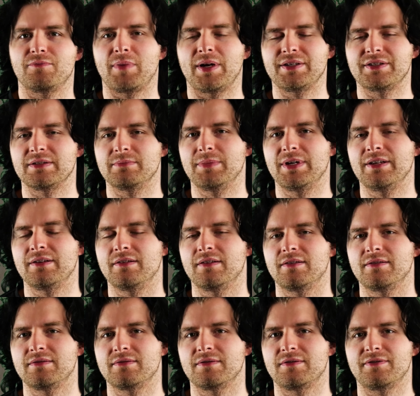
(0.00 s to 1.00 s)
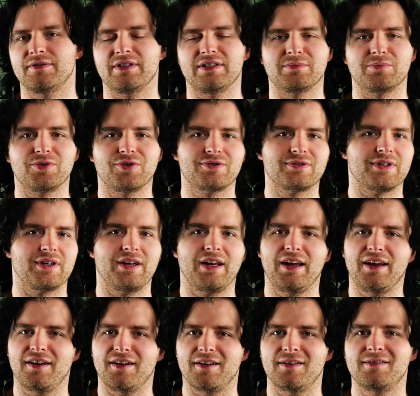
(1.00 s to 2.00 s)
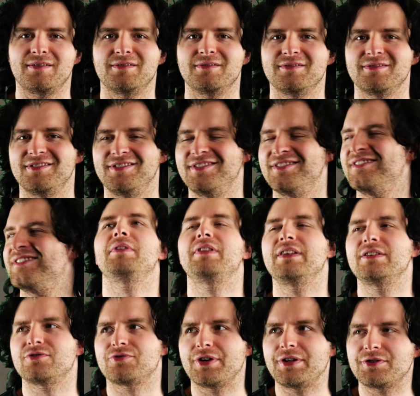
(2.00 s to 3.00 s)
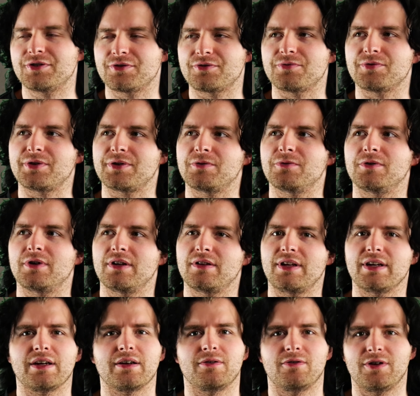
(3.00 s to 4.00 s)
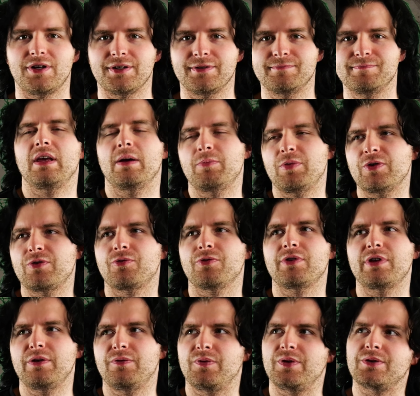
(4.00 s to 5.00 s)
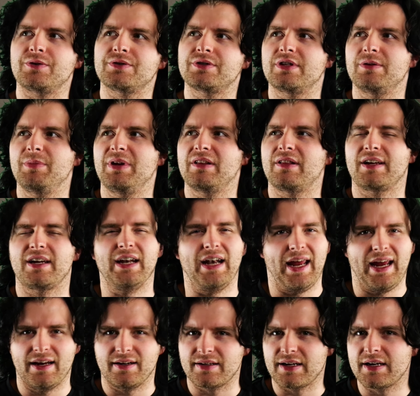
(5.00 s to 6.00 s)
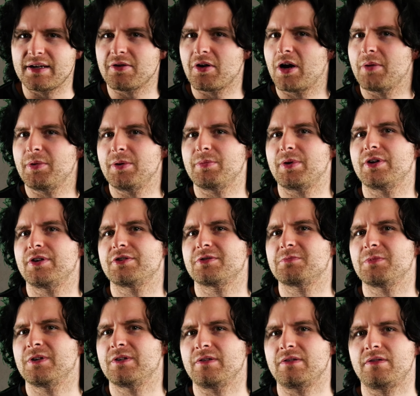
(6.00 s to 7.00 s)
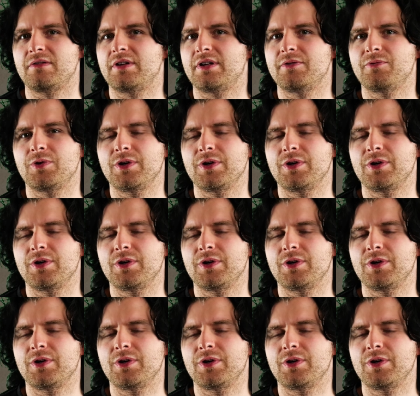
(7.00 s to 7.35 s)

Mice and Men and all these books that I hated. But The Stranger is really cool. I like it a lot. That book really feels to me like an anti-Crime and Punishment in a lot of